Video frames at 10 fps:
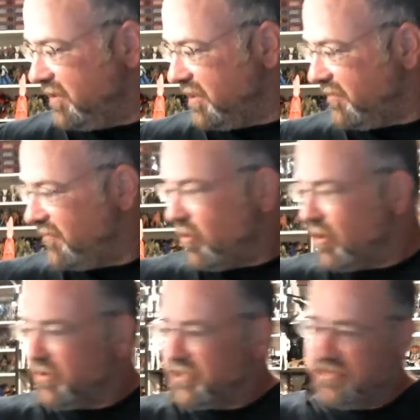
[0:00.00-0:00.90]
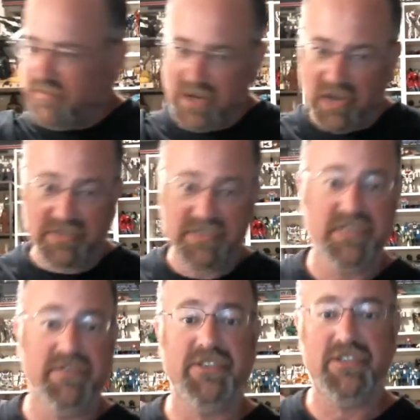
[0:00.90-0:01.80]
the four, which you would call
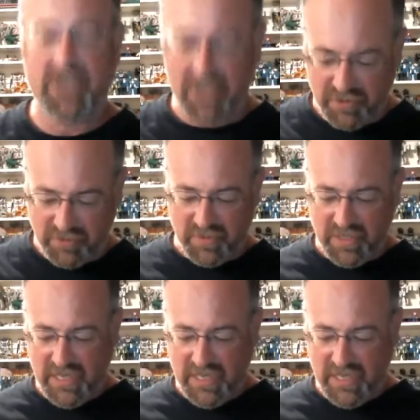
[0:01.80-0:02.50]
Series 2,